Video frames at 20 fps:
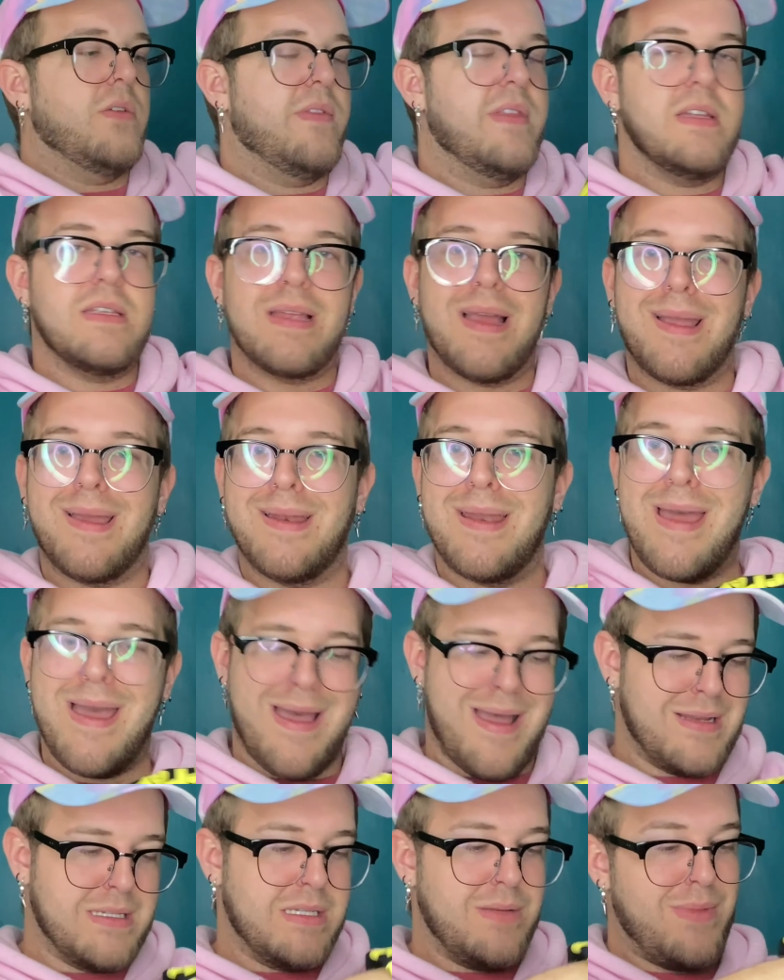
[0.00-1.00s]
this I can
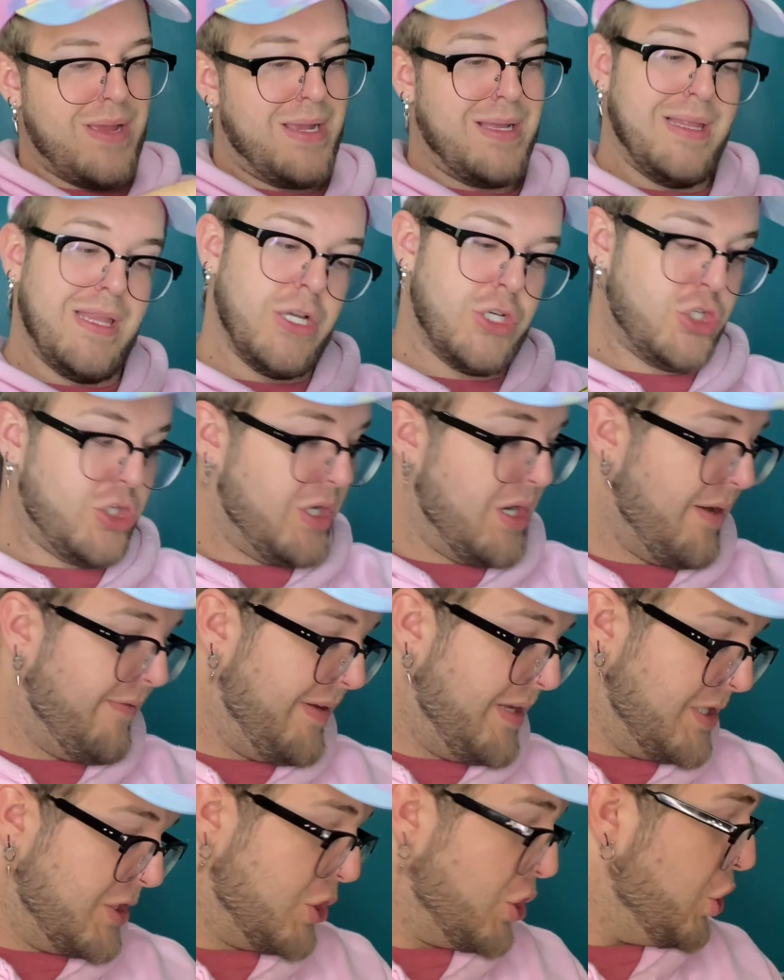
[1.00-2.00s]
add to my collection of
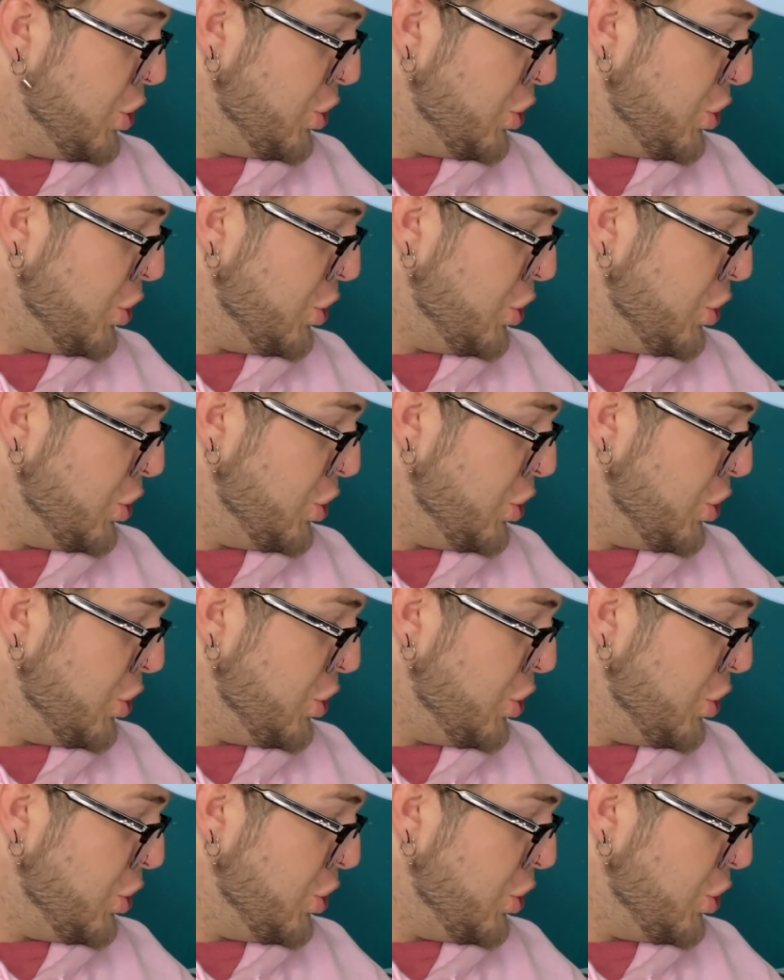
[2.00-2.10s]
his